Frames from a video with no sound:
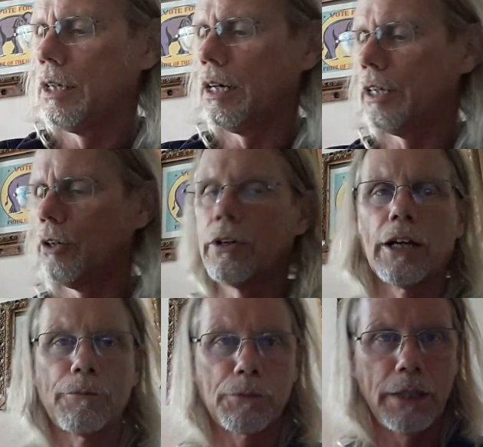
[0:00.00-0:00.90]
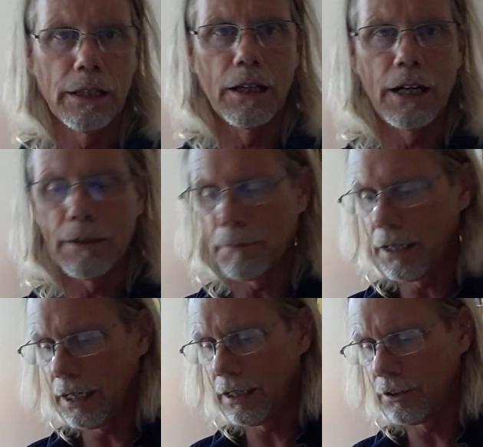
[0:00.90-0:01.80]
I know it helped me a lot,
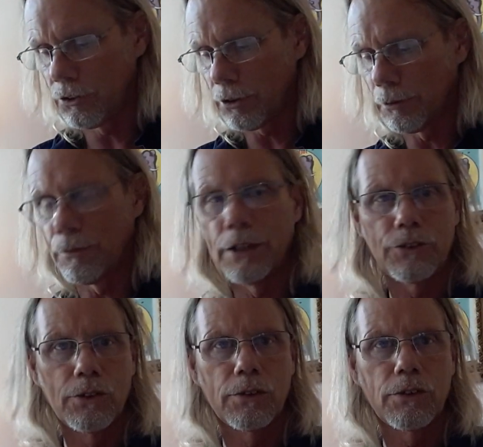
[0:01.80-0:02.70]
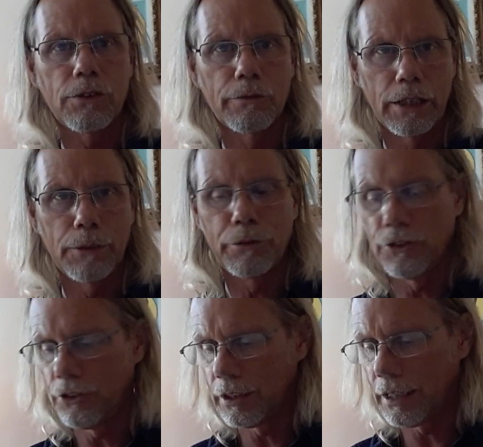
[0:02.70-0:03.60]
and some of my students really
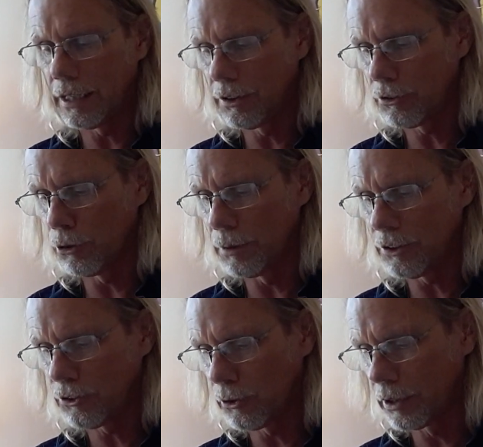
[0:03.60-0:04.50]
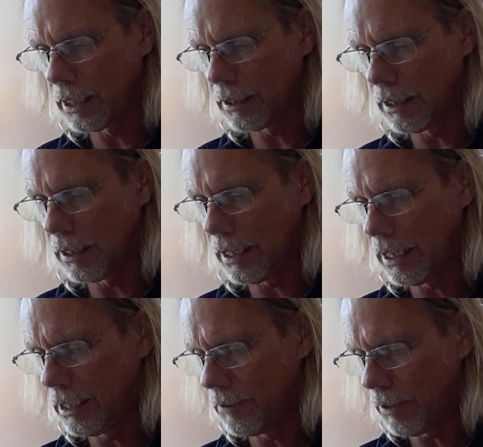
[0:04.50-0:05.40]
appreciate that, so much so that
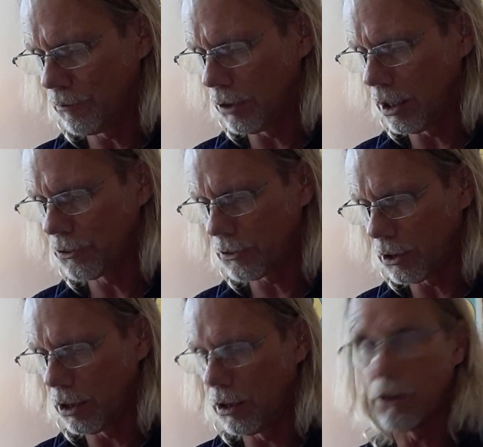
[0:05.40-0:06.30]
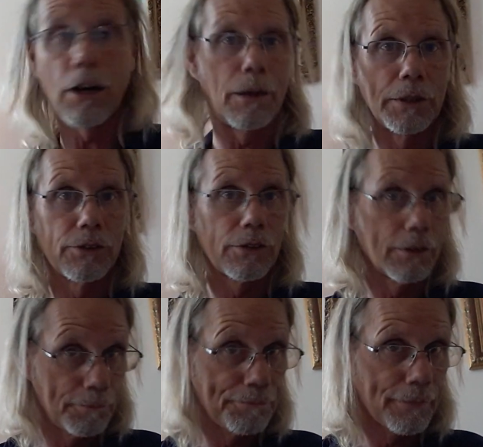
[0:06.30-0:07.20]
I have lost all copies
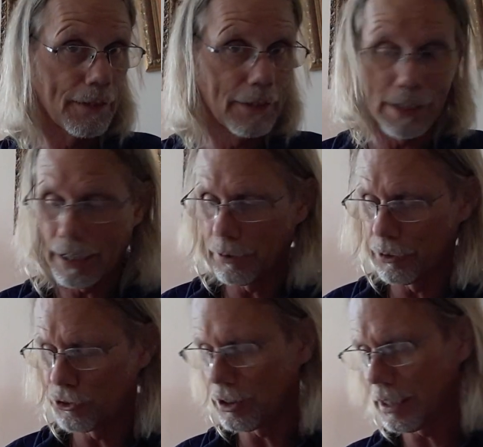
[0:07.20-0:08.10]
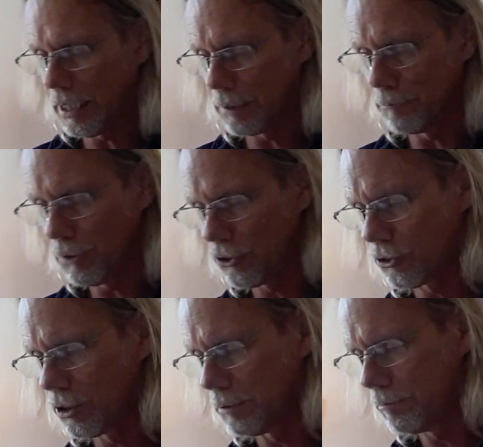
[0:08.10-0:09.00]
that I originally had, which is
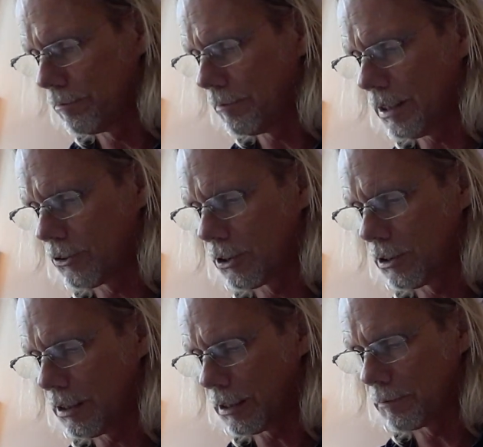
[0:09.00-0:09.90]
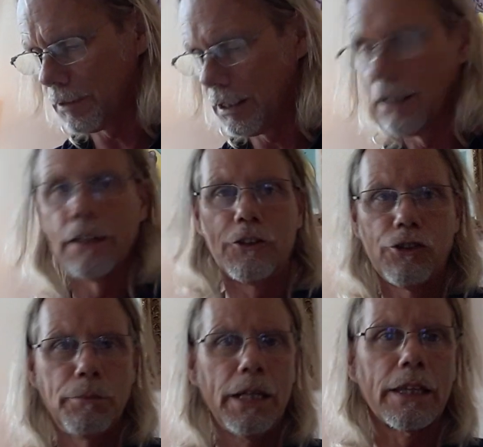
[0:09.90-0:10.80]
good. That's a good thing. They
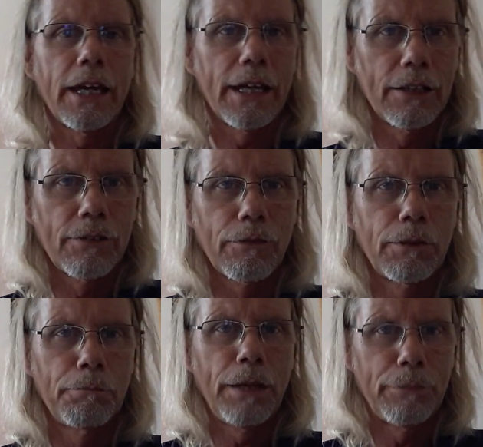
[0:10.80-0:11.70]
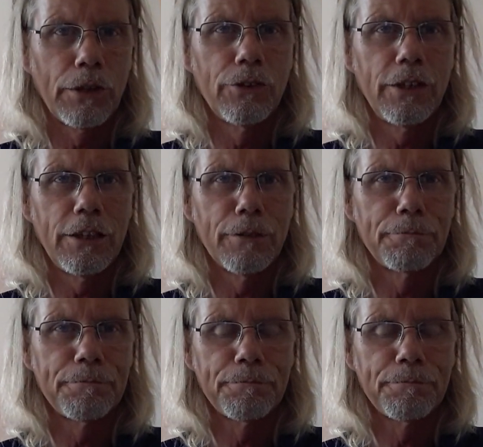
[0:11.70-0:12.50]
should be in the hands of people who need them.